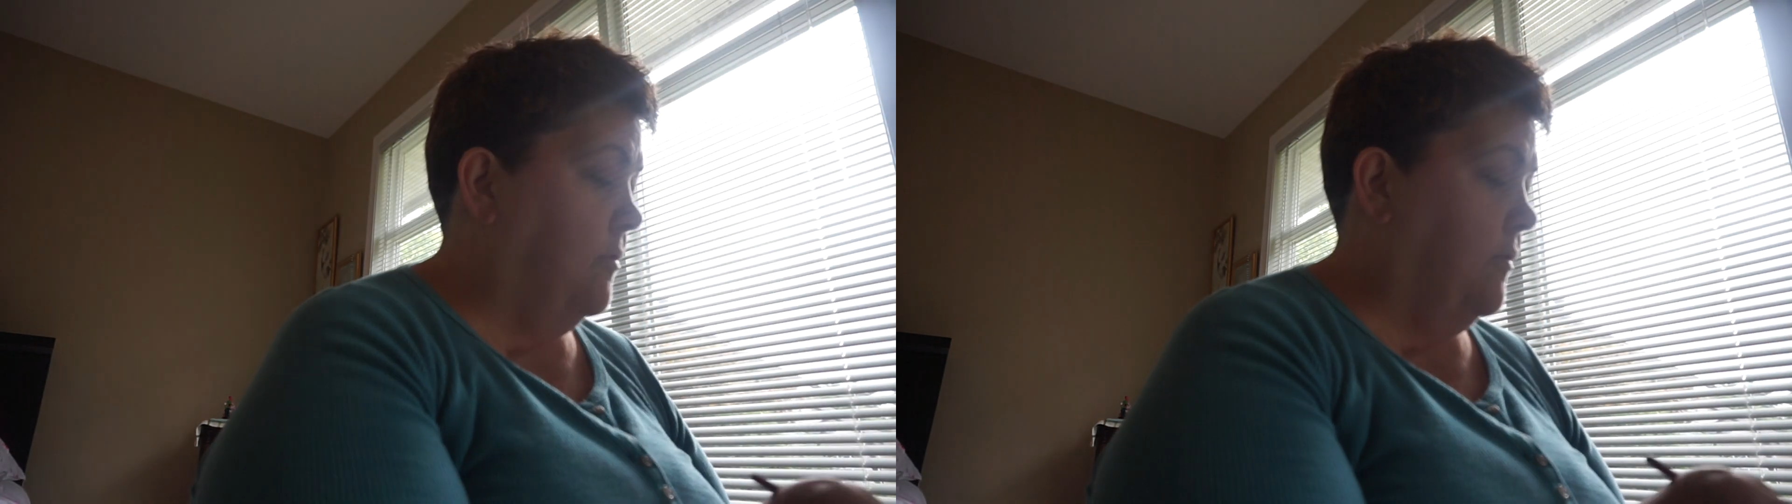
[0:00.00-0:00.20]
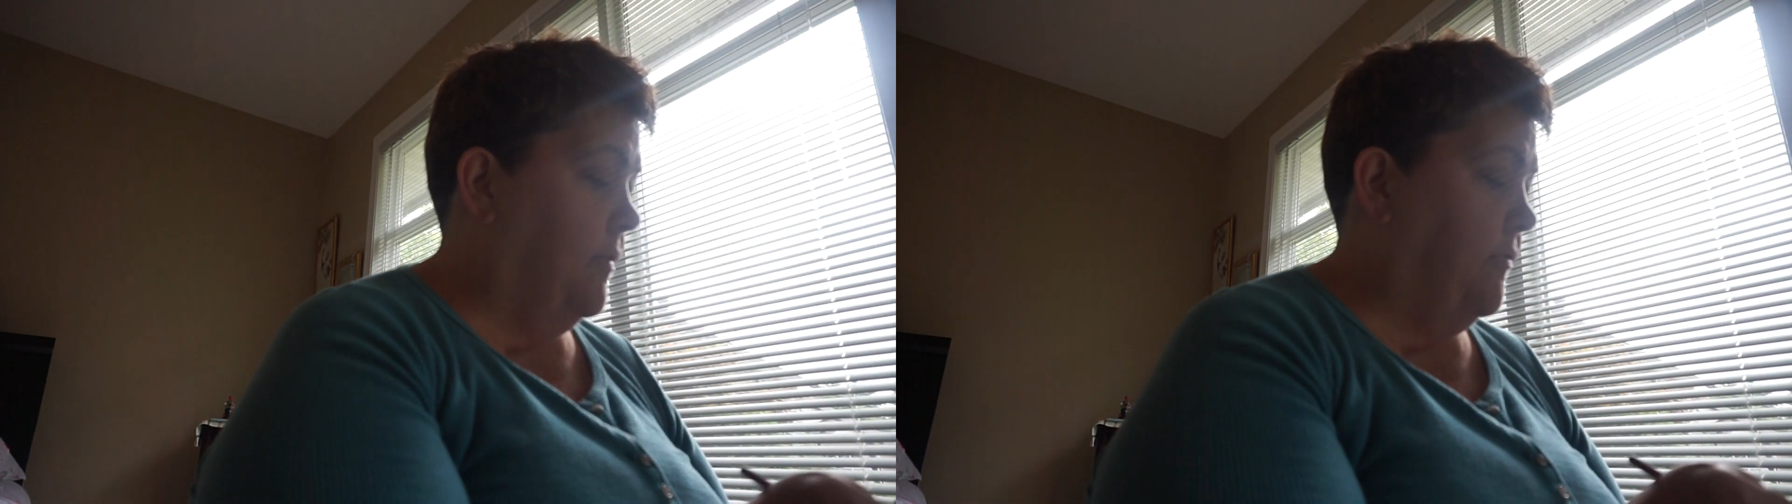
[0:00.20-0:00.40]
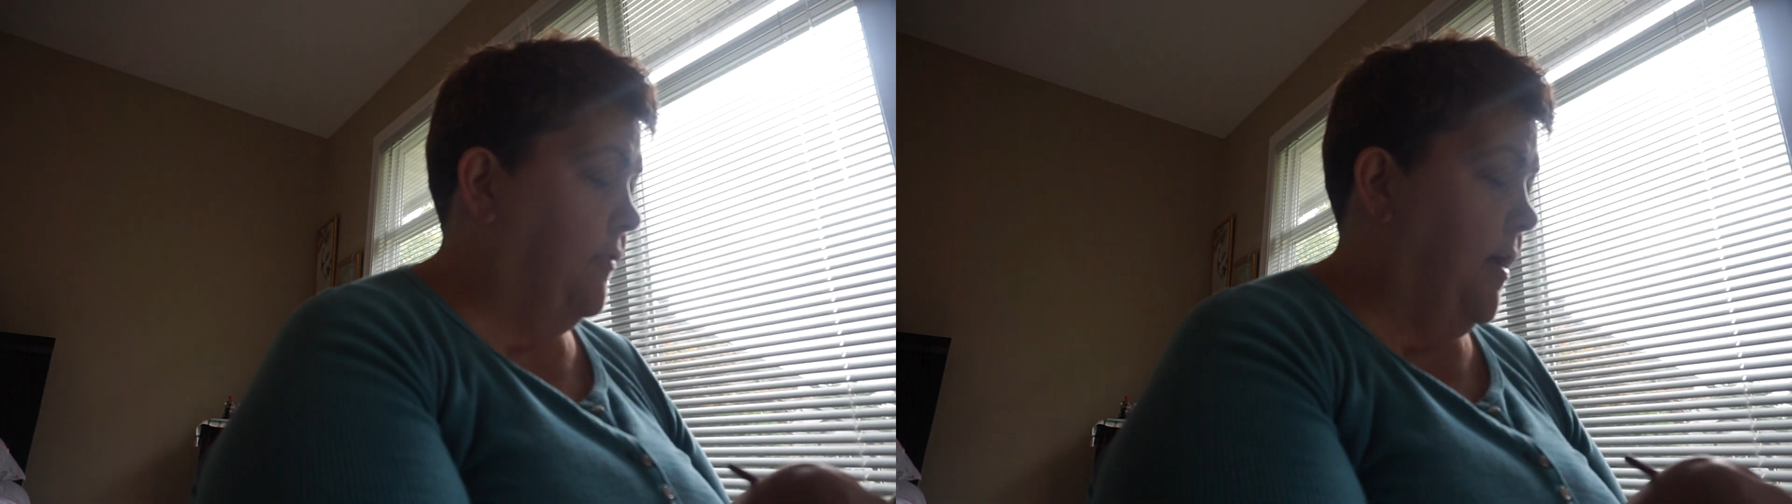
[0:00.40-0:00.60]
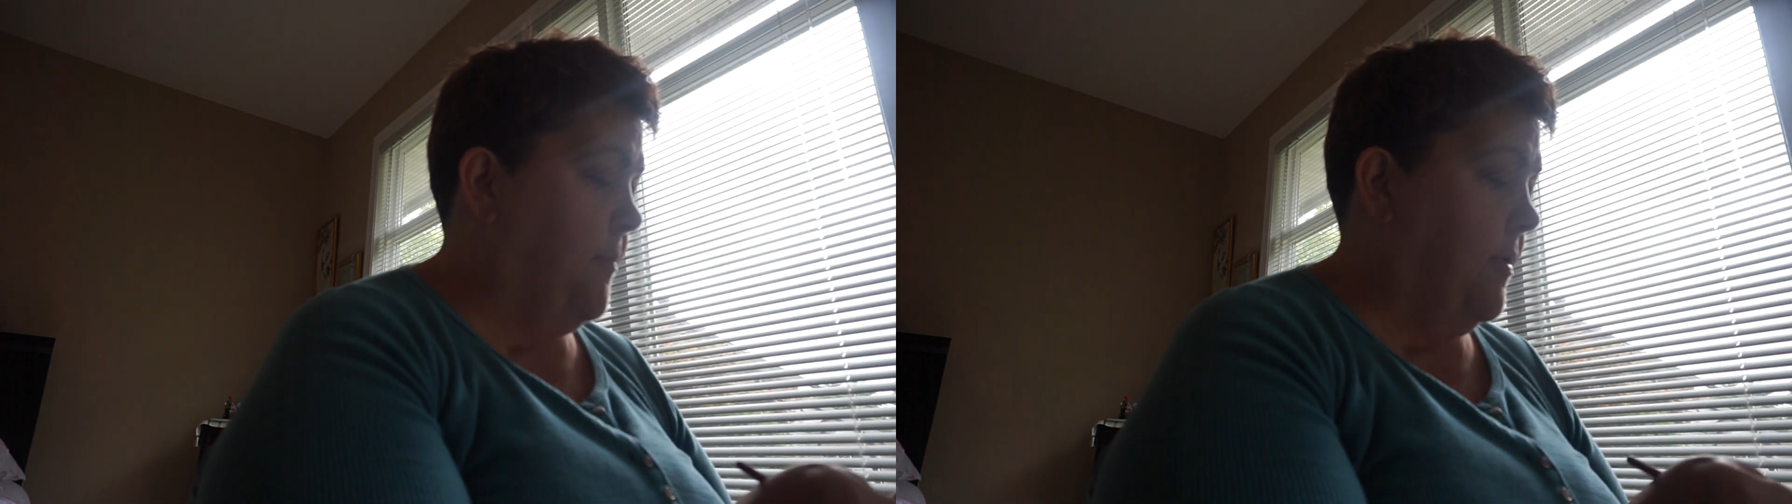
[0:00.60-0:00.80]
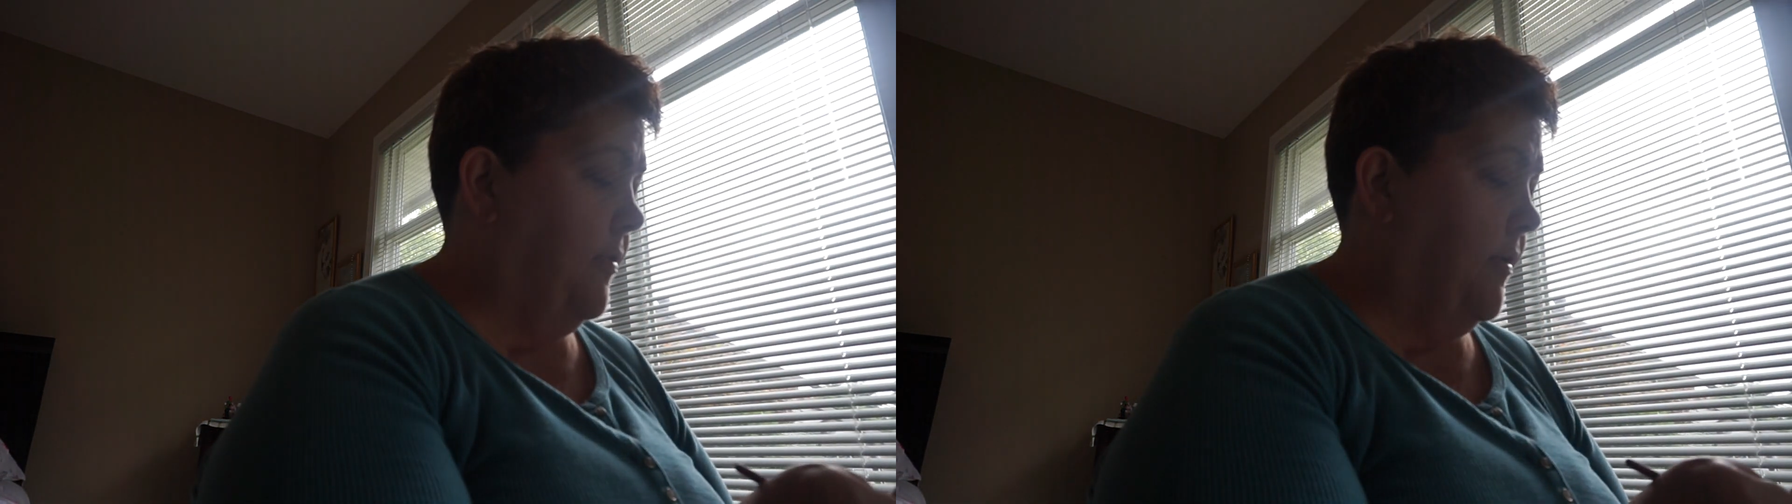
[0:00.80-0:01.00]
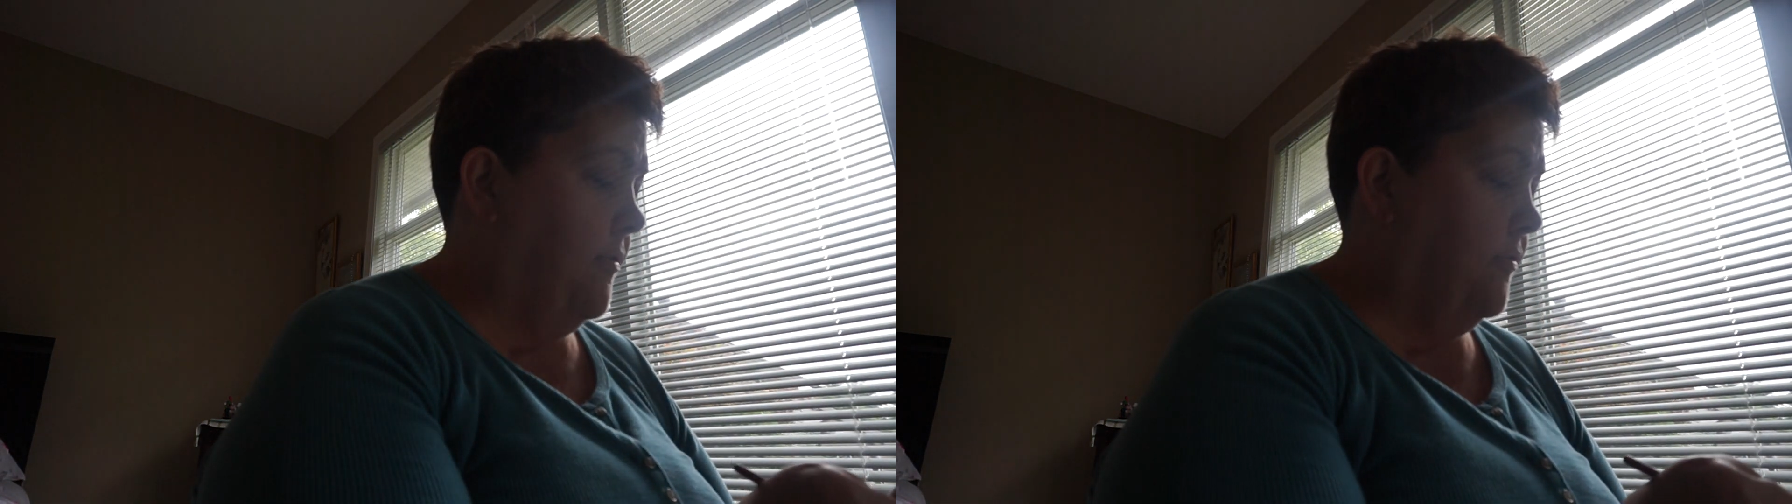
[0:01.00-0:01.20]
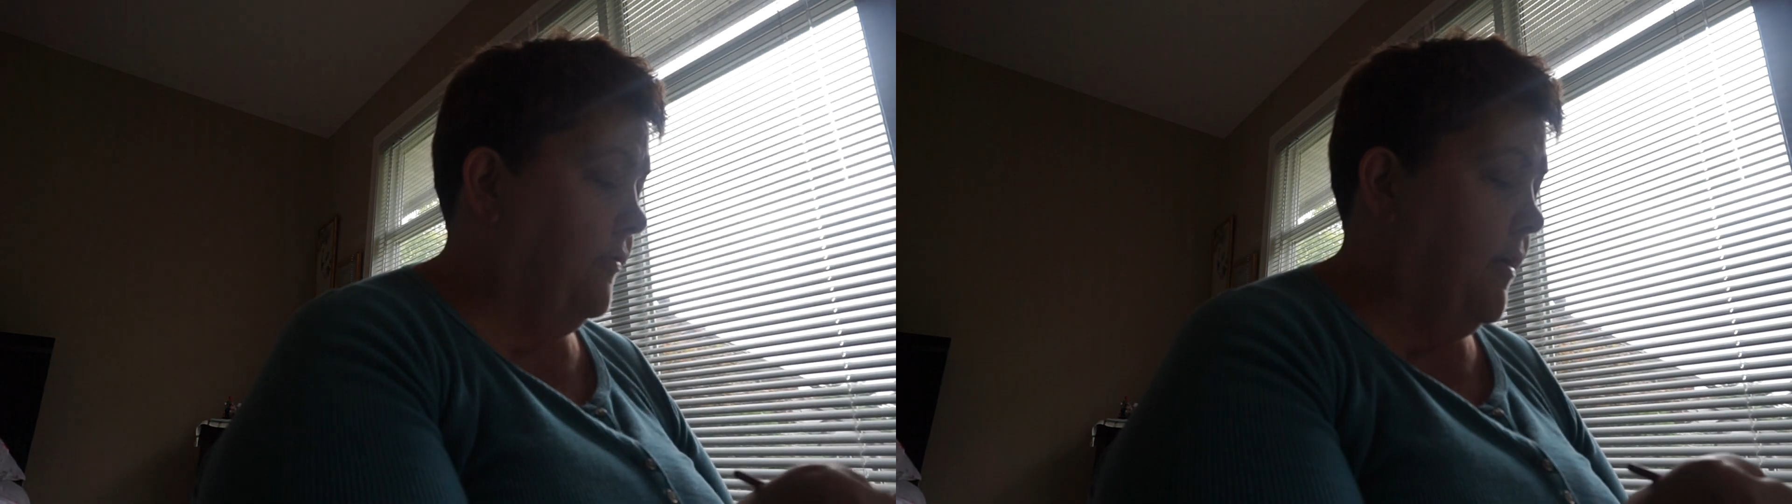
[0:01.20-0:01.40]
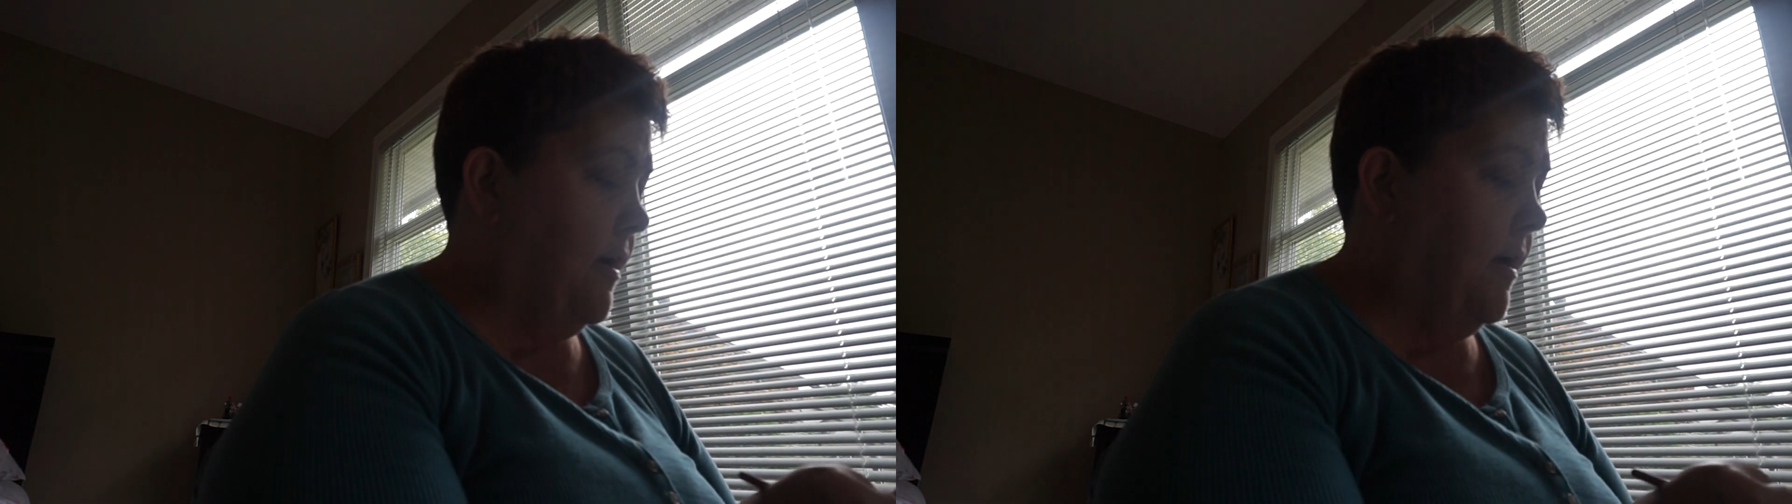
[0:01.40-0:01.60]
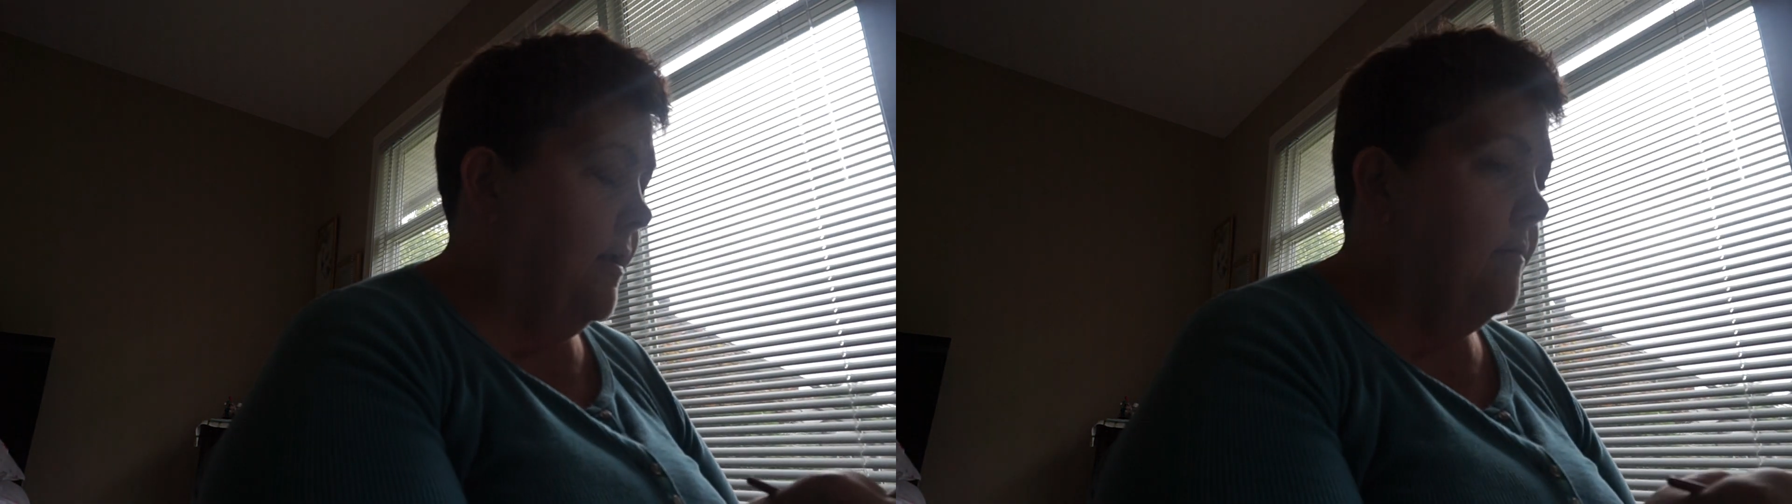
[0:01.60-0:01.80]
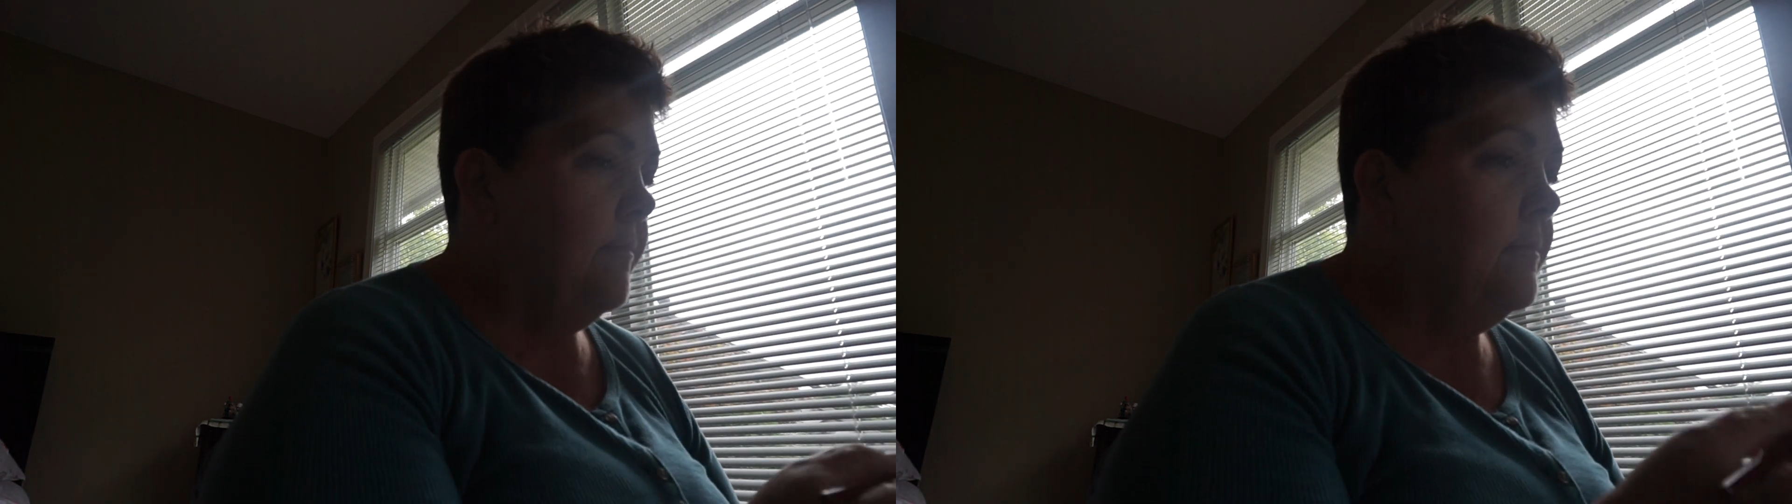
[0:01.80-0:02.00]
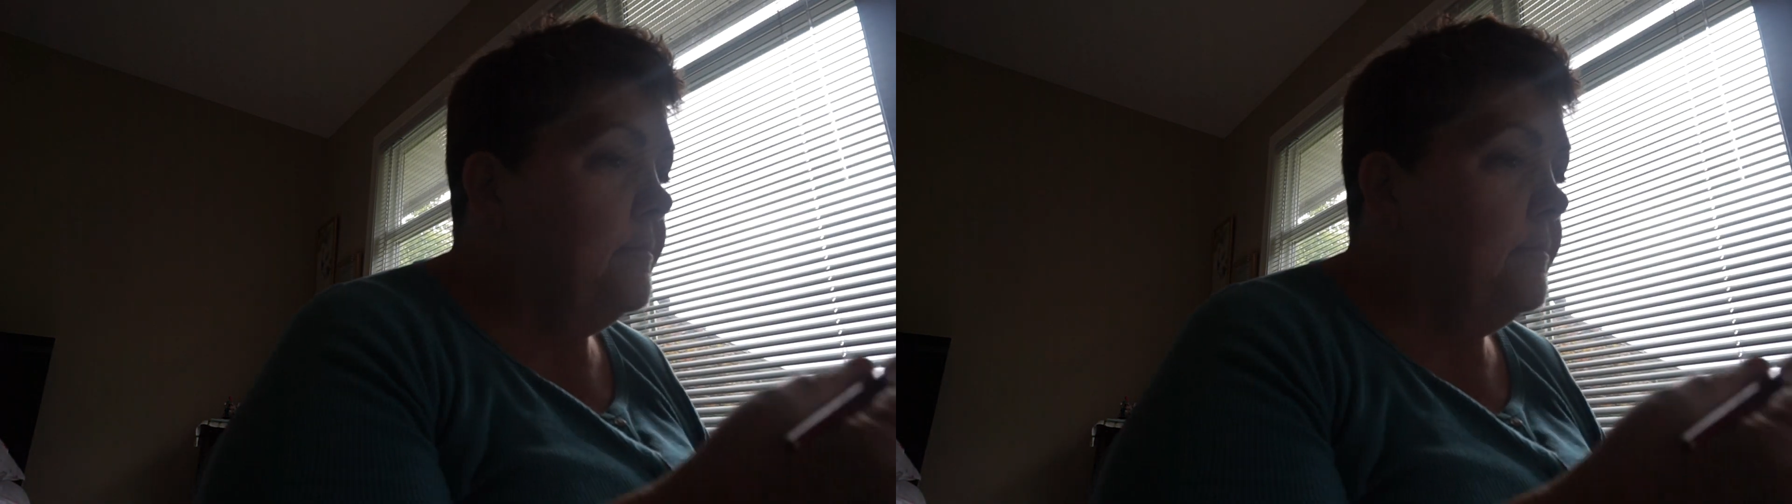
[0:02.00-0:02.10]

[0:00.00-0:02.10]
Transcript: do the same on the other side.